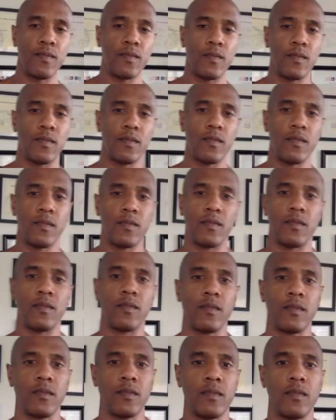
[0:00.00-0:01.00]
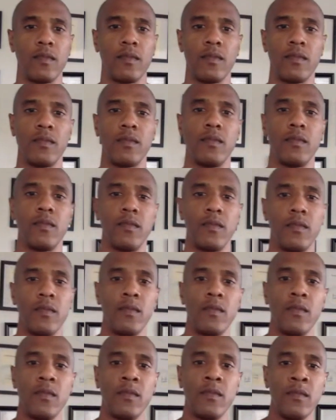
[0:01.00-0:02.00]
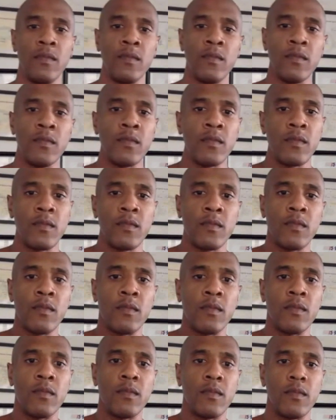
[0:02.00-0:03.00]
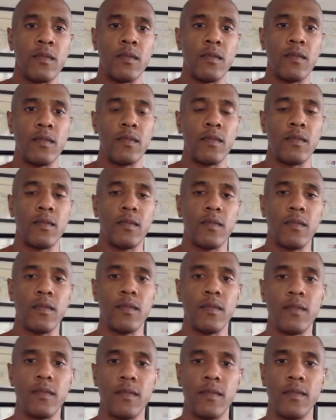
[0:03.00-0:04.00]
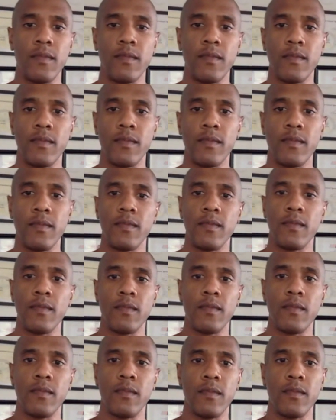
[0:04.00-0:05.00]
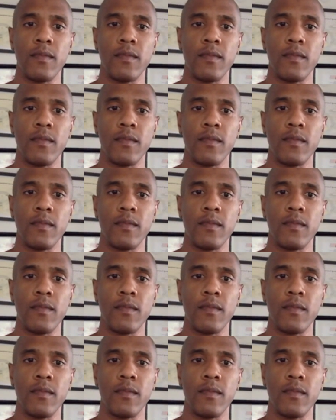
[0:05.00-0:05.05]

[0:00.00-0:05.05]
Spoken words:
This person isn't speaking.